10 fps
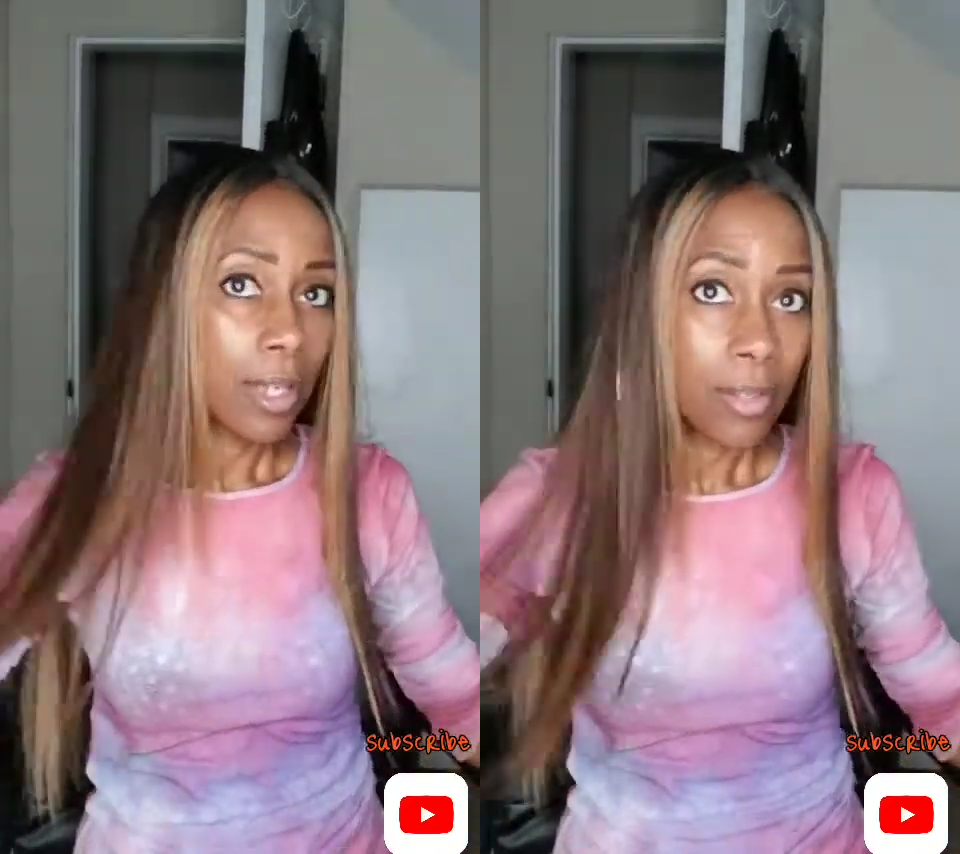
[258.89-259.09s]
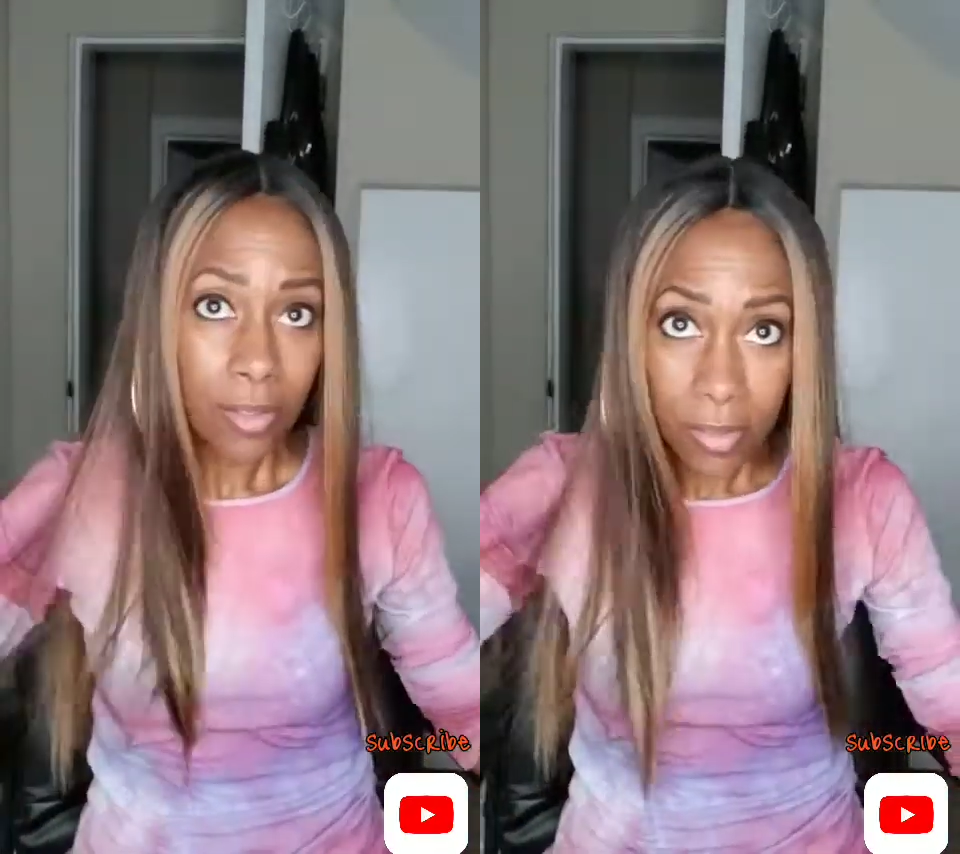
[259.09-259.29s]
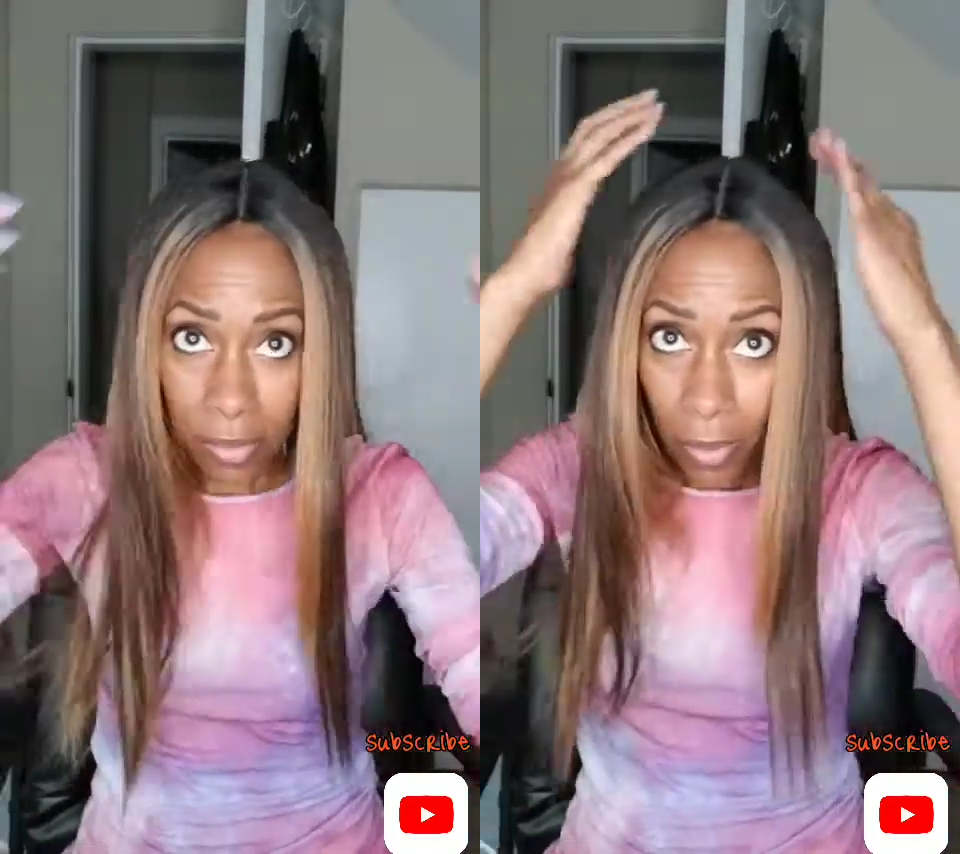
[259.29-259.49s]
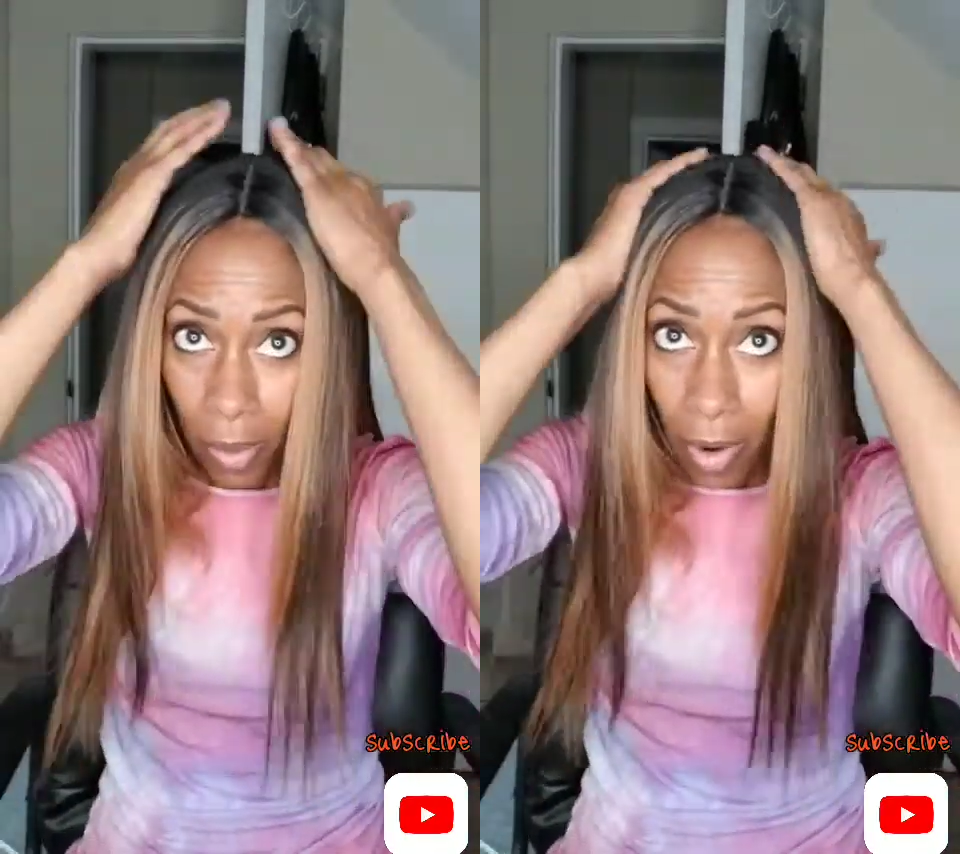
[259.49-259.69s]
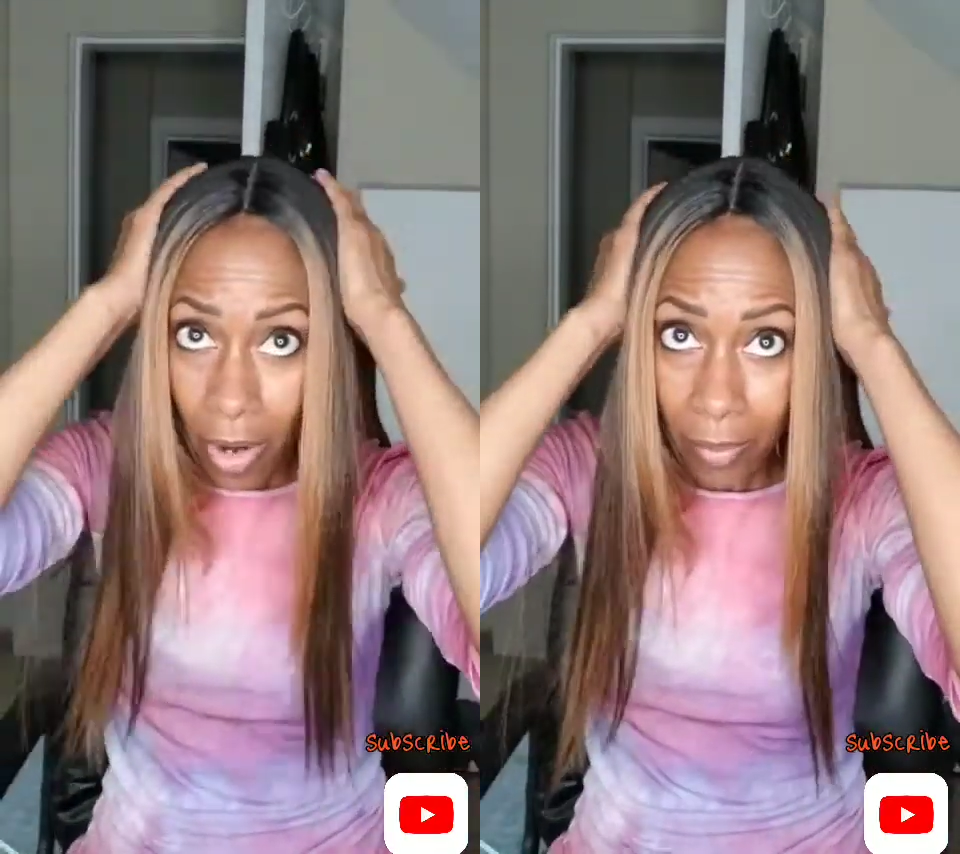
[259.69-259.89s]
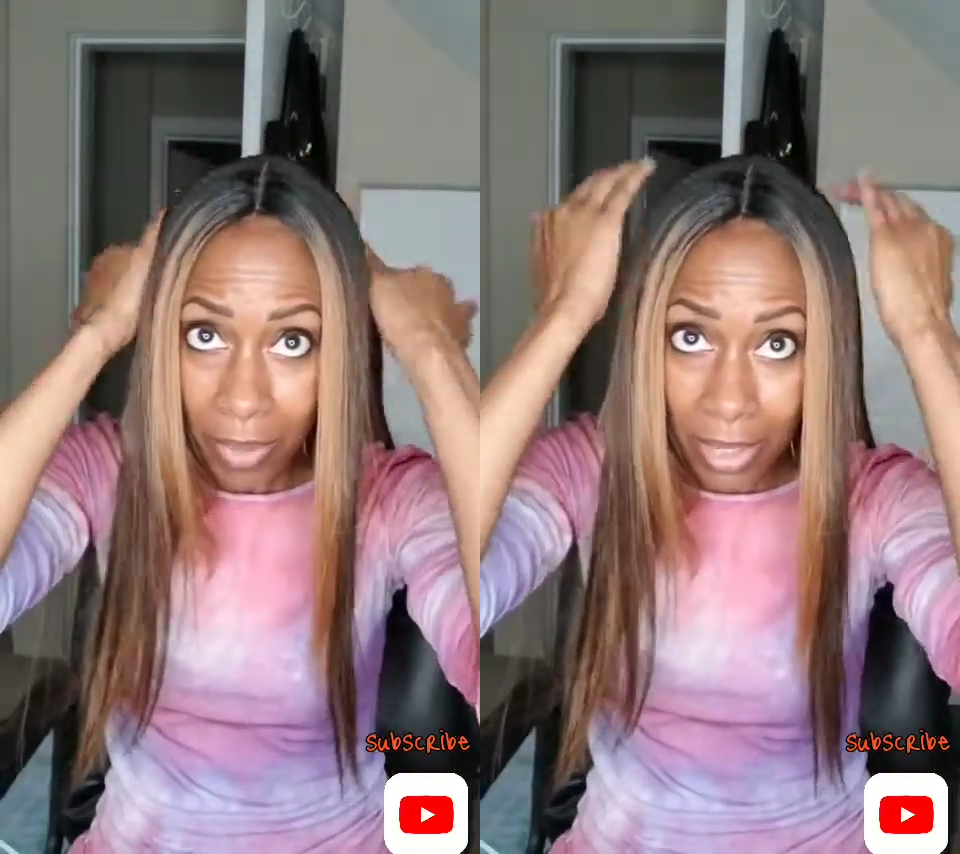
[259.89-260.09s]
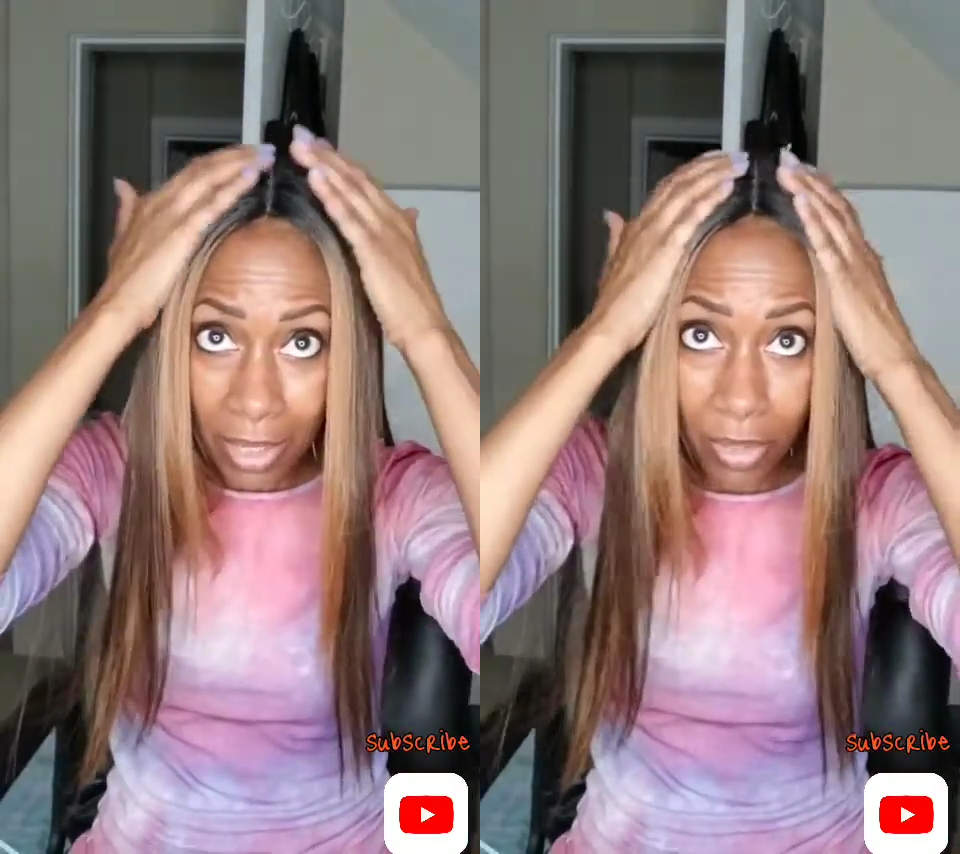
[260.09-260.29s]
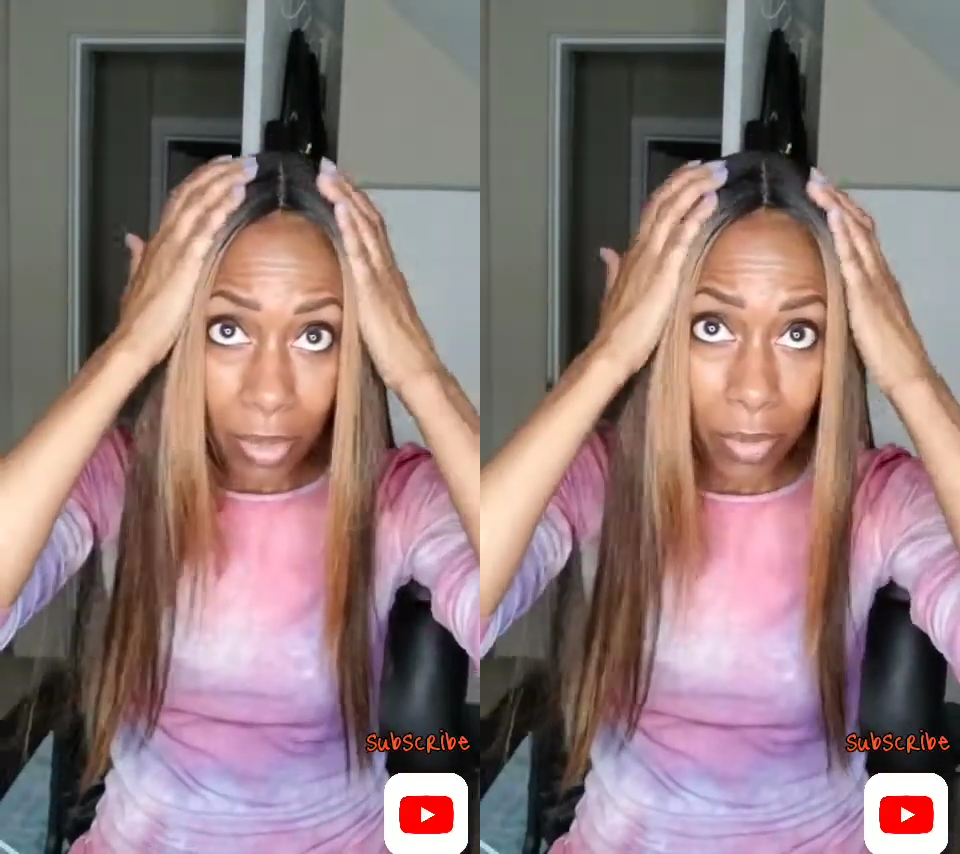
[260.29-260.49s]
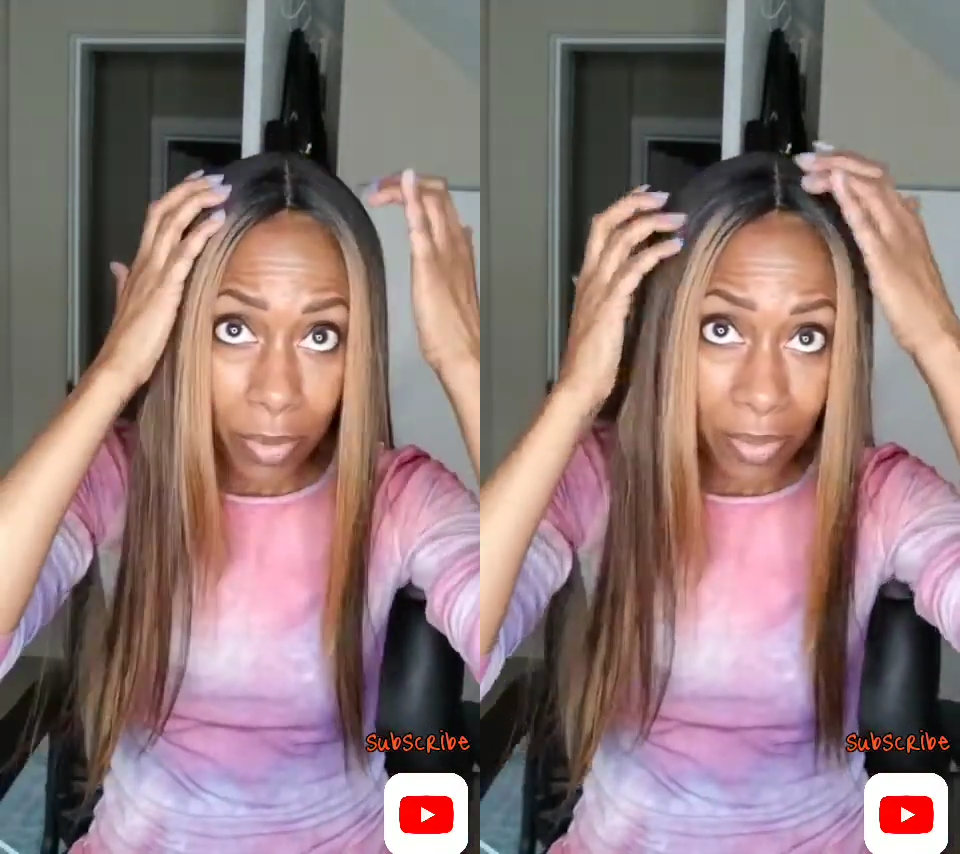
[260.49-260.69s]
So all I would need to do is